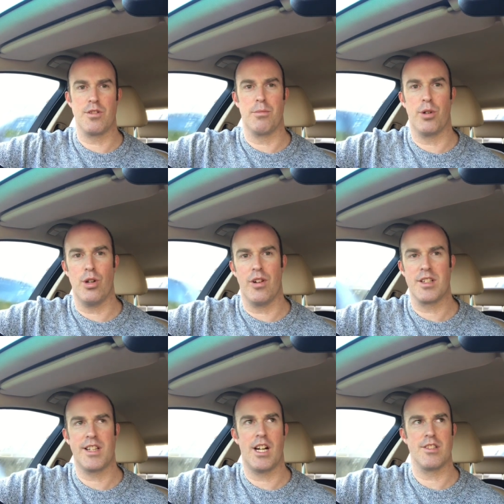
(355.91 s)
to improve
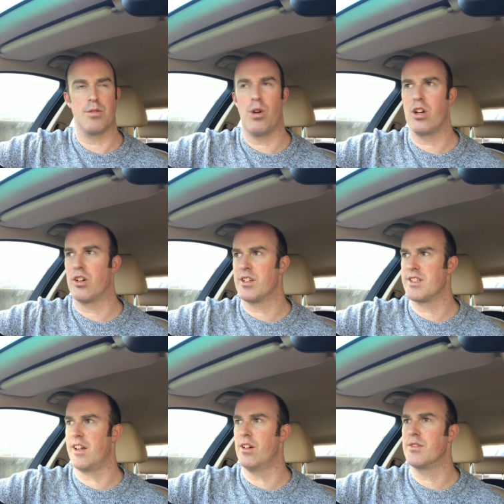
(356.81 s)
ourselves and to work on
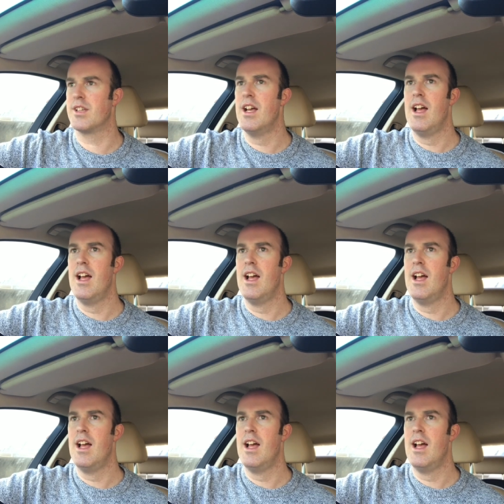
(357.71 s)
ourselves.